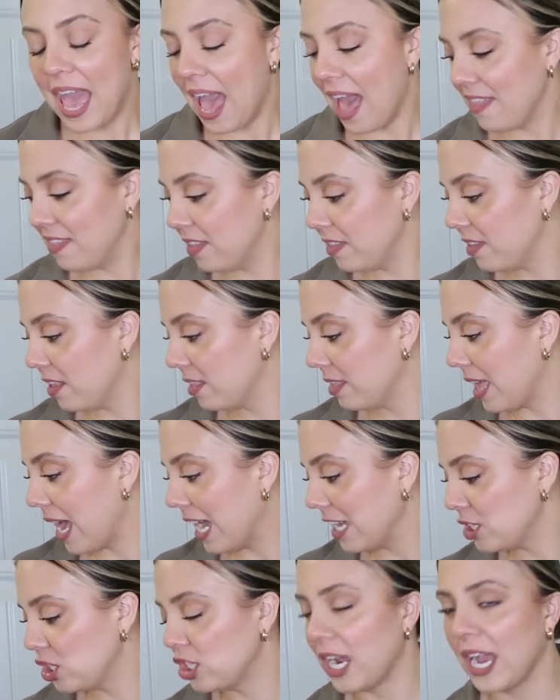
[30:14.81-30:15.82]
And then the
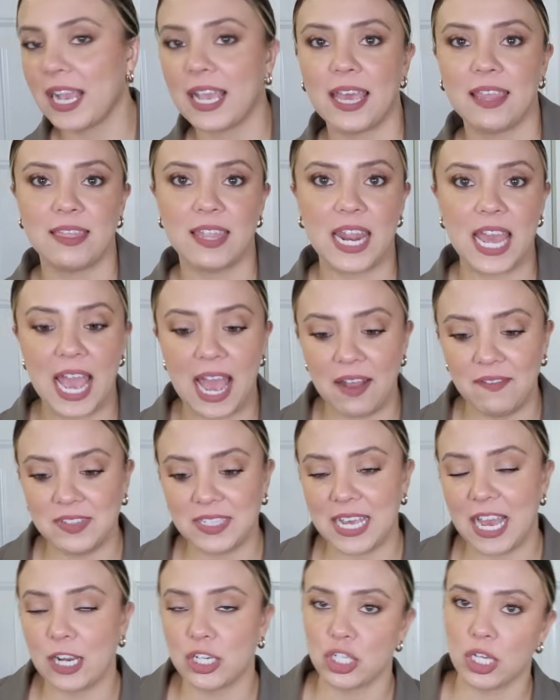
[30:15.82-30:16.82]
last jacket that I have
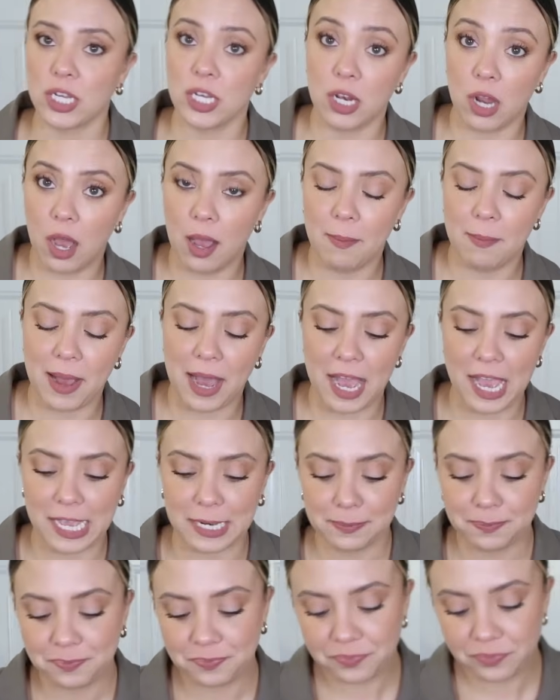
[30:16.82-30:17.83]
is actually not
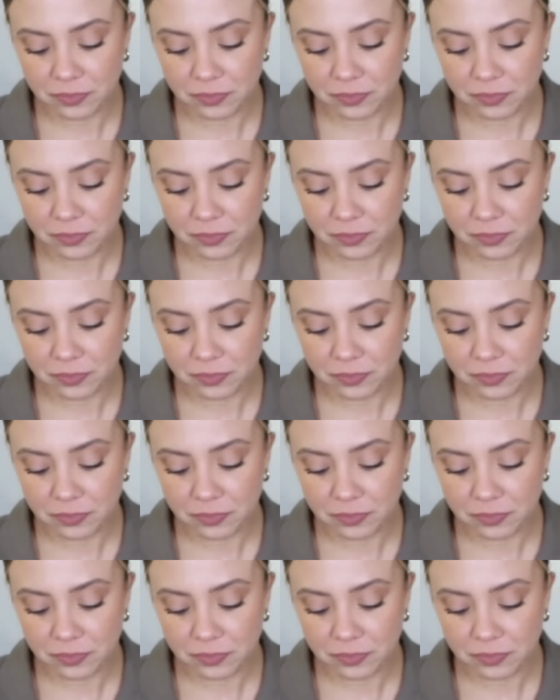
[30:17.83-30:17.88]
mine